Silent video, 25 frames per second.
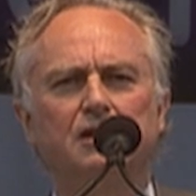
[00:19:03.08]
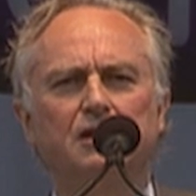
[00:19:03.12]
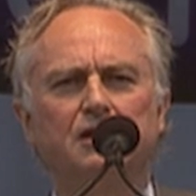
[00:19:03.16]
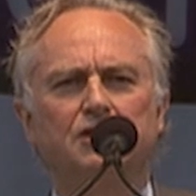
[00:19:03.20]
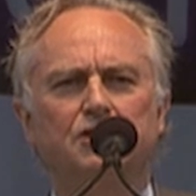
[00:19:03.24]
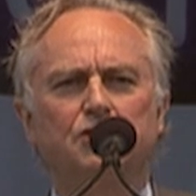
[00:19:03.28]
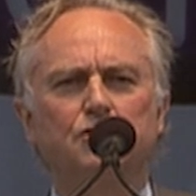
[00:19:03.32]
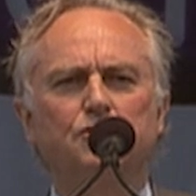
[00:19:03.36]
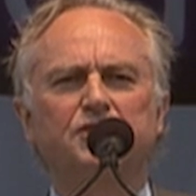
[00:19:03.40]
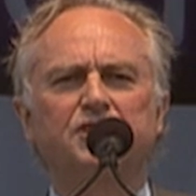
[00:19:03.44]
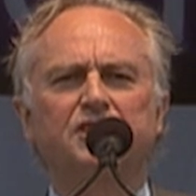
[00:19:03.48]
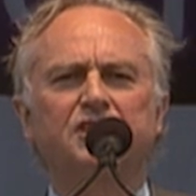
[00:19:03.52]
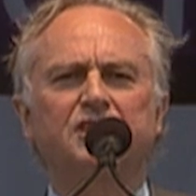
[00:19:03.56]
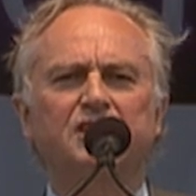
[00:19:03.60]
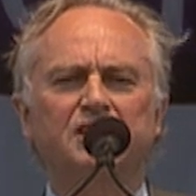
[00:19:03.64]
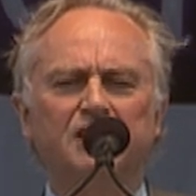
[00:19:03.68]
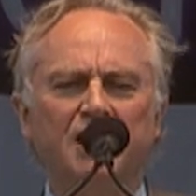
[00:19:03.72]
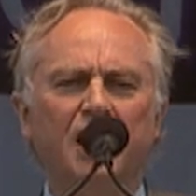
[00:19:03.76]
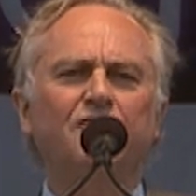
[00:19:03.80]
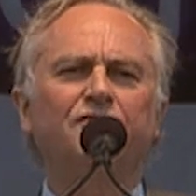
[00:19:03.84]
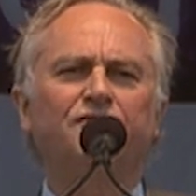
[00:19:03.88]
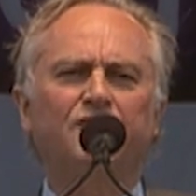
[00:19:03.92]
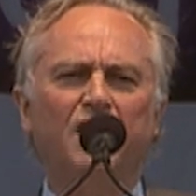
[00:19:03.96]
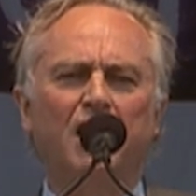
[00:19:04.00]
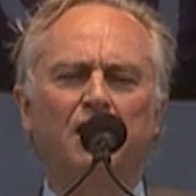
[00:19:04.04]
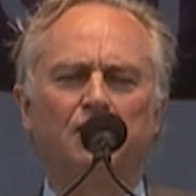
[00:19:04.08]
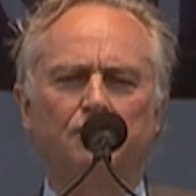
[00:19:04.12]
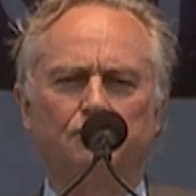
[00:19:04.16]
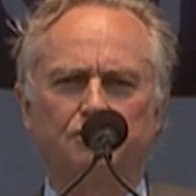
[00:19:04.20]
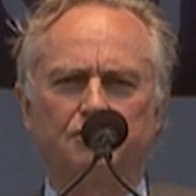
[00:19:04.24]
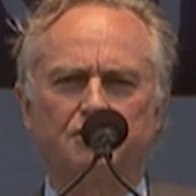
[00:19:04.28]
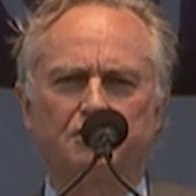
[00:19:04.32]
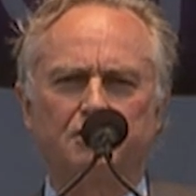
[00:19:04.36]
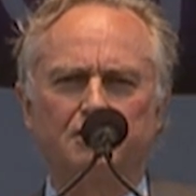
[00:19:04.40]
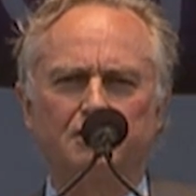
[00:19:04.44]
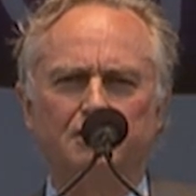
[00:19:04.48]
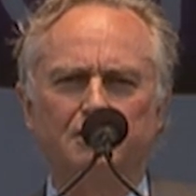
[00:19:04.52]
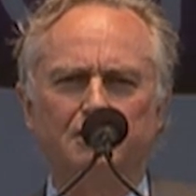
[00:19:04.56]
to snuff
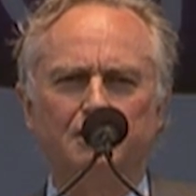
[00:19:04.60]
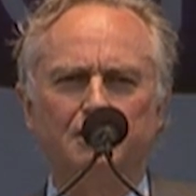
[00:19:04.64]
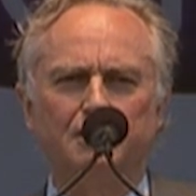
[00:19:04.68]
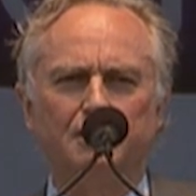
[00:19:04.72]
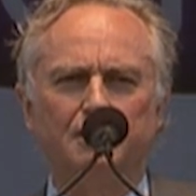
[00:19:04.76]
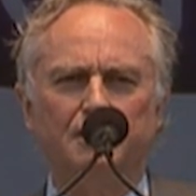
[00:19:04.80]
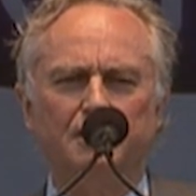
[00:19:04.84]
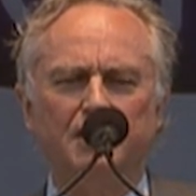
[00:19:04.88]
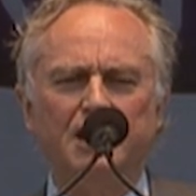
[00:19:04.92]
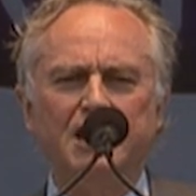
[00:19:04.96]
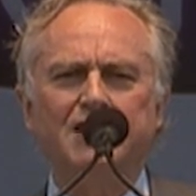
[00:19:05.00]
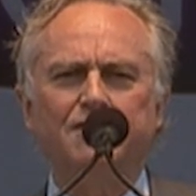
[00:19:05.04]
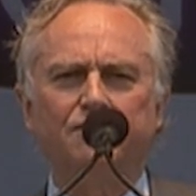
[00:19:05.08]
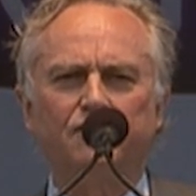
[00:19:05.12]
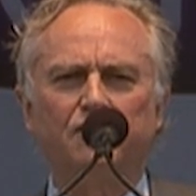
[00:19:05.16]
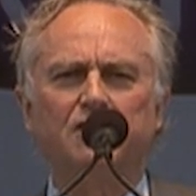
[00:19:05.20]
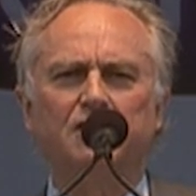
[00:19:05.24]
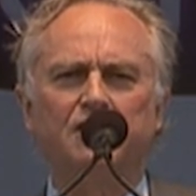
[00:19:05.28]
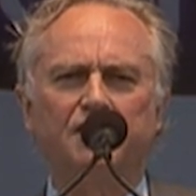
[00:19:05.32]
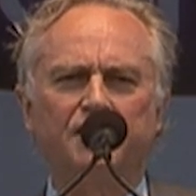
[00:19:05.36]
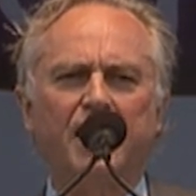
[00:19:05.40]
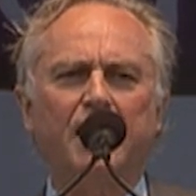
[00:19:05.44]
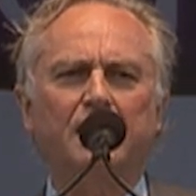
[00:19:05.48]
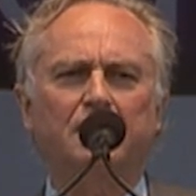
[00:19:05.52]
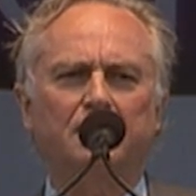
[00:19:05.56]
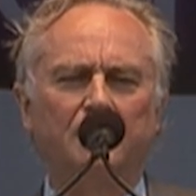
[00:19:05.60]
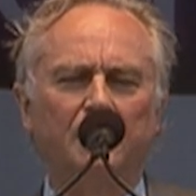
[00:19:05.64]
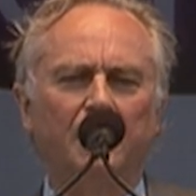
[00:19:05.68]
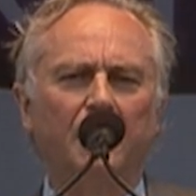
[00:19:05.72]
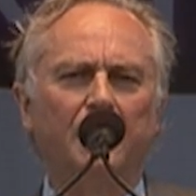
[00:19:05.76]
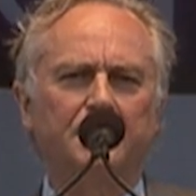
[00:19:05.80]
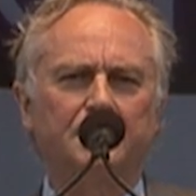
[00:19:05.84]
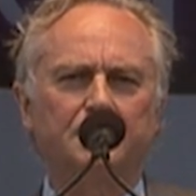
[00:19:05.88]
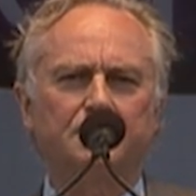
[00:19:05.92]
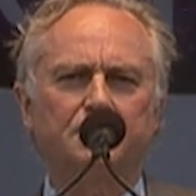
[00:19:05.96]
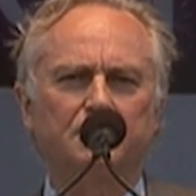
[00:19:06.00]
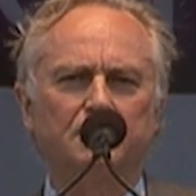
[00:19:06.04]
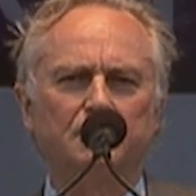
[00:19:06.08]
out even that
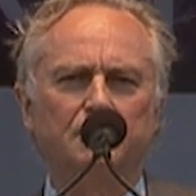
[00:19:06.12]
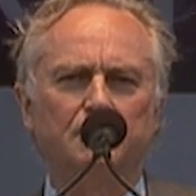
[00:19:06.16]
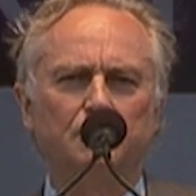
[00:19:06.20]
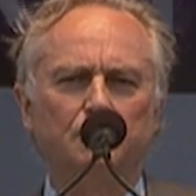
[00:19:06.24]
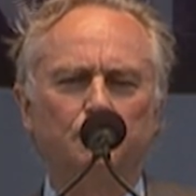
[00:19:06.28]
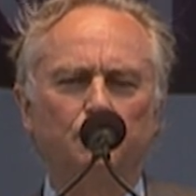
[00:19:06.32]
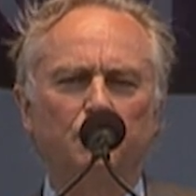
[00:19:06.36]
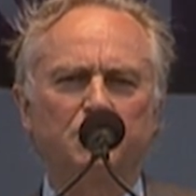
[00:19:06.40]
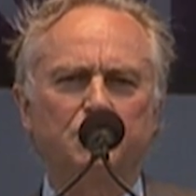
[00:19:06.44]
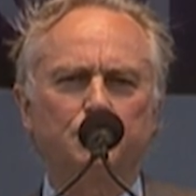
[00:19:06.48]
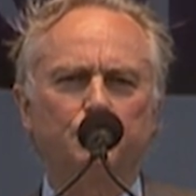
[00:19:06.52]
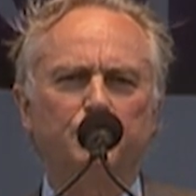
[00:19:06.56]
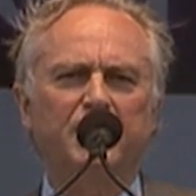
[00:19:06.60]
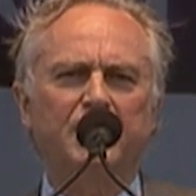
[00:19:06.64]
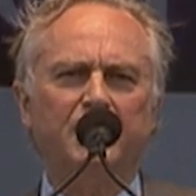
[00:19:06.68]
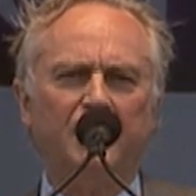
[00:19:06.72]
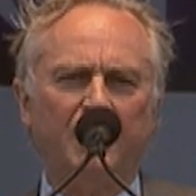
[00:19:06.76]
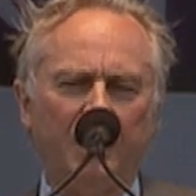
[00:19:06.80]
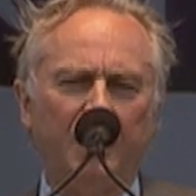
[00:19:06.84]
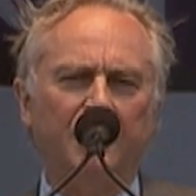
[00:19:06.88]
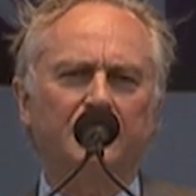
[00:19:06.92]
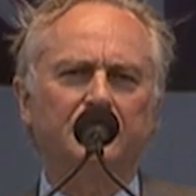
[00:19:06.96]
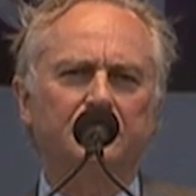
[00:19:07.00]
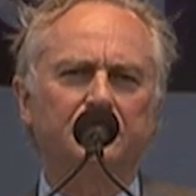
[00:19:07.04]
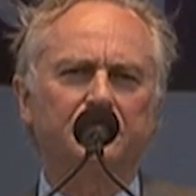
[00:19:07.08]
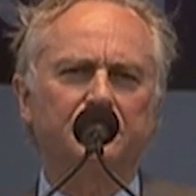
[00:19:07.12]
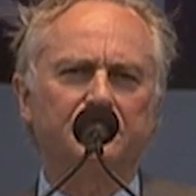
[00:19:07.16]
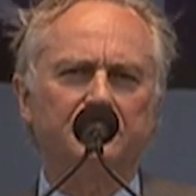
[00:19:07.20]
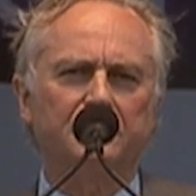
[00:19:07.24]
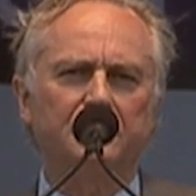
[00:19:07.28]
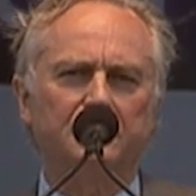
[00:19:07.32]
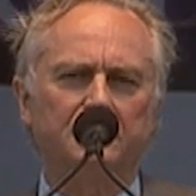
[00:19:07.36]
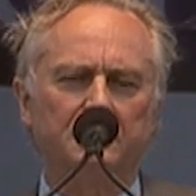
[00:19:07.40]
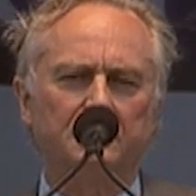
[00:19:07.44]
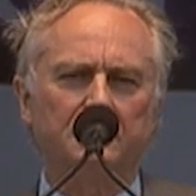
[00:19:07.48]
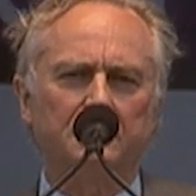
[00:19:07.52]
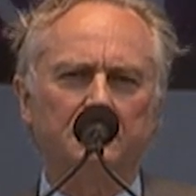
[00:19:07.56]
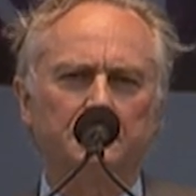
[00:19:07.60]
light which we can
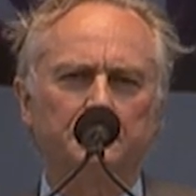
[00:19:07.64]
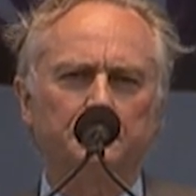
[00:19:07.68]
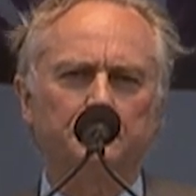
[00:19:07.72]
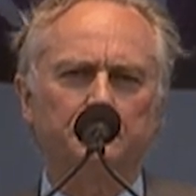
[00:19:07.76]
see.